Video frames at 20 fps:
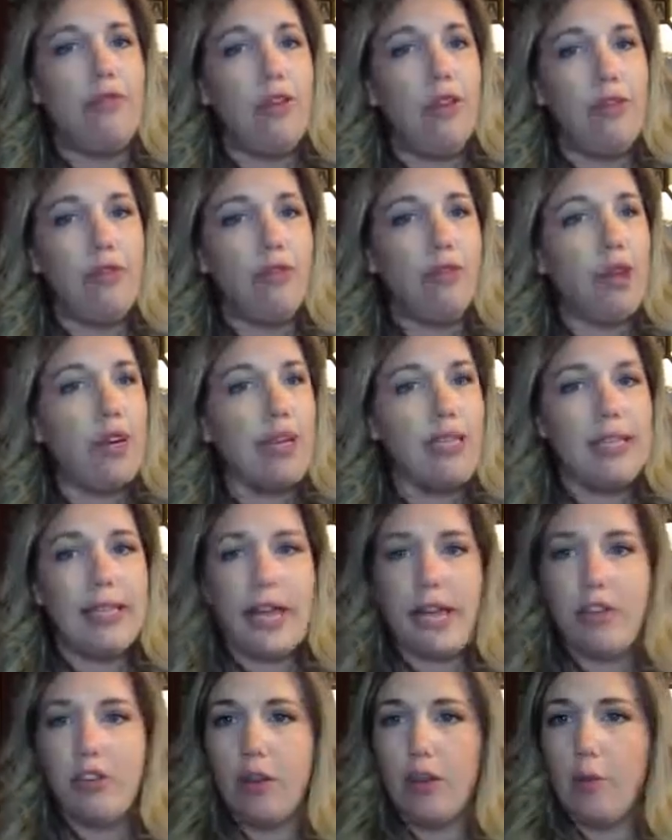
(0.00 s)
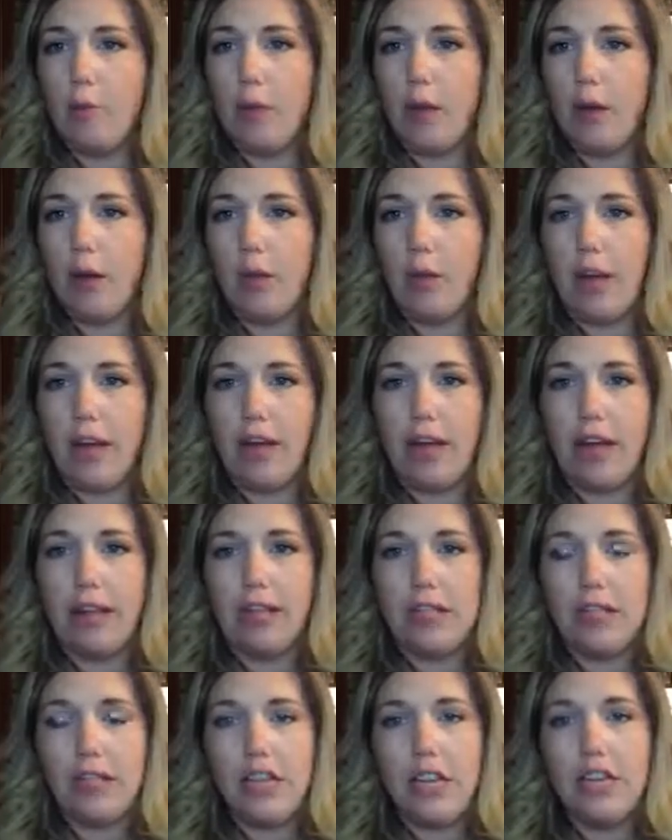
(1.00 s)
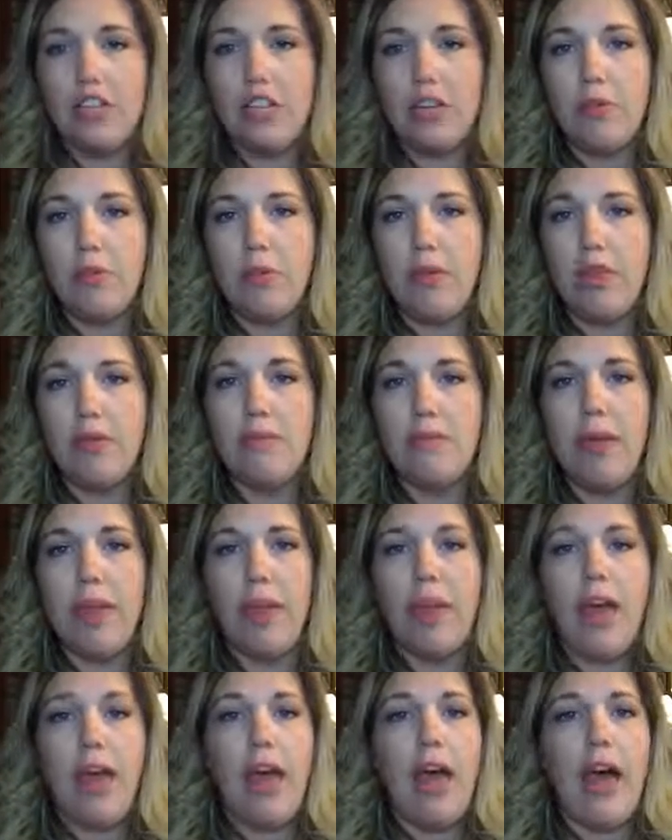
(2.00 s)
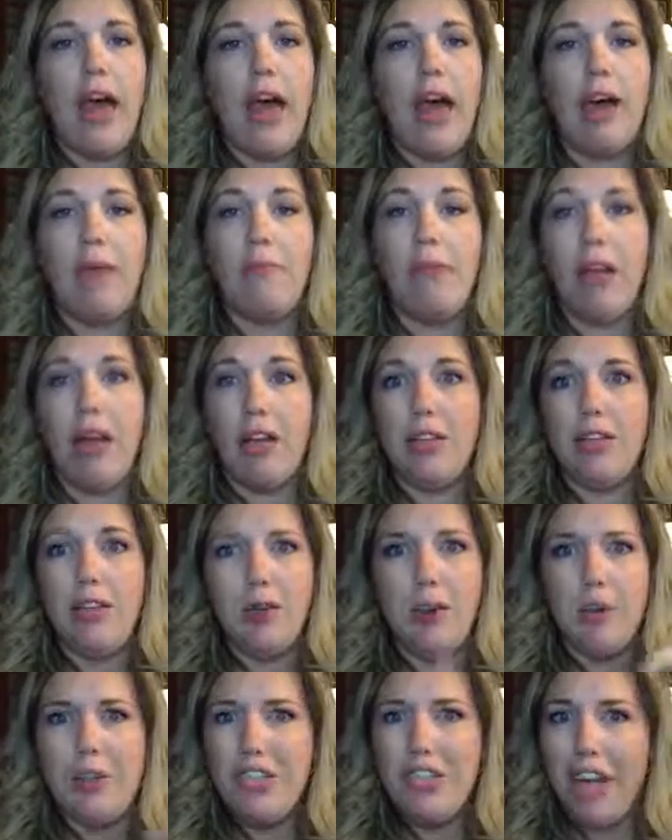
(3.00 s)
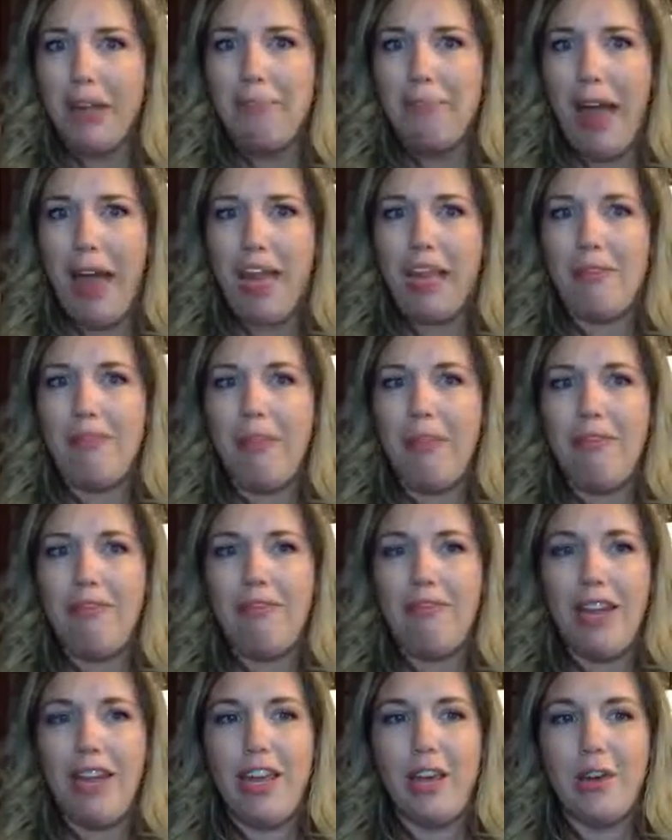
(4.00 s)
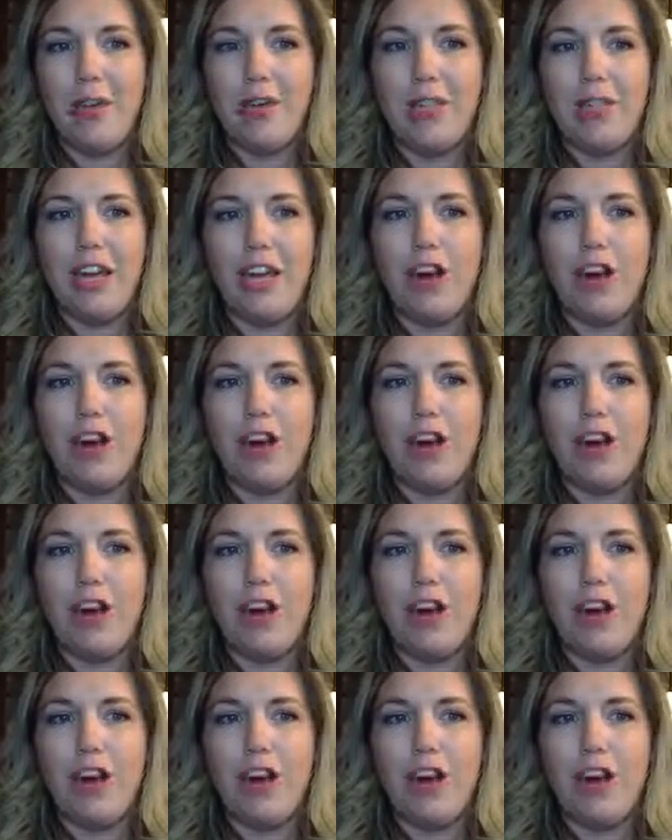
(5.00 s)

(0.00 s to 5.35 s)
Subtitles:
feel free to schedule a one-on-one consultation with me, but also go check back in my videos.